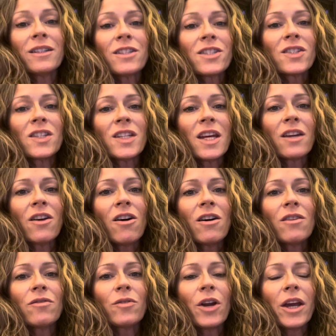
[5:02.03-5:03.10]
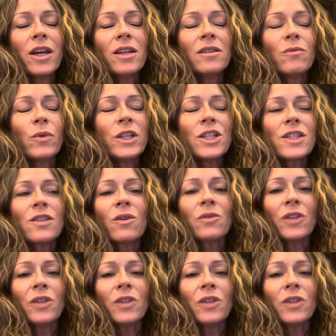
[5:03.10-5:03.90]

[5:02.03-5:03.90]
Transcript: just to take off, right? We just don't